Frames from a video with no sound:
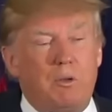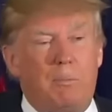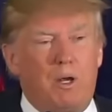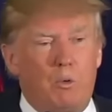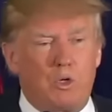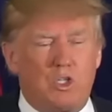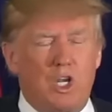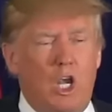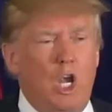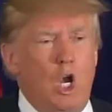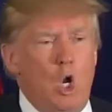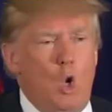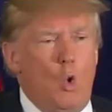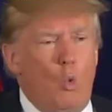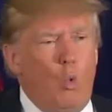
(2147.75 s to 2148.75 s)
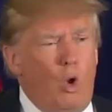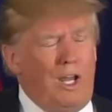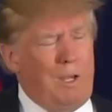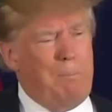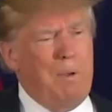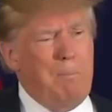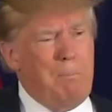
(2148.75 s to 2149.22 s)
Somebody would say,
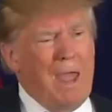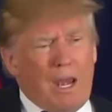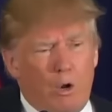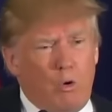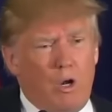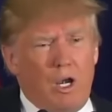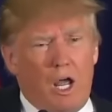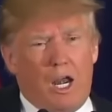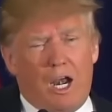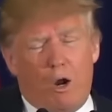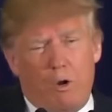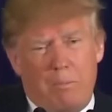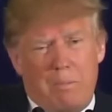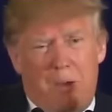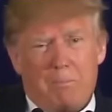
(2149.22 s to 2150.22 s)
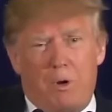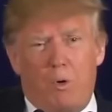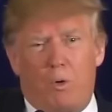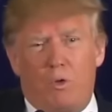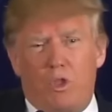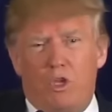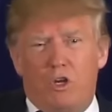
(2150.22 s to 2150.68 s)
Will it be better or not? I
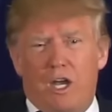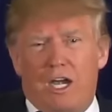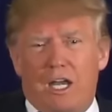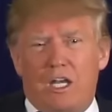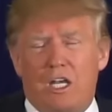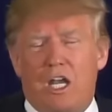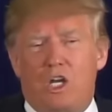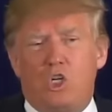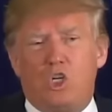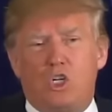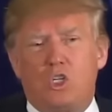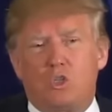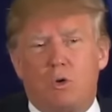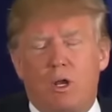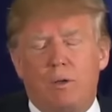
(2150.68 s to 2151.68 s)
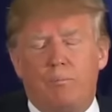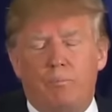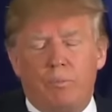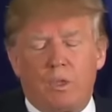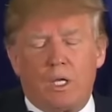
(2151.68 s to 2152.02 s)
remember the United Nations, right?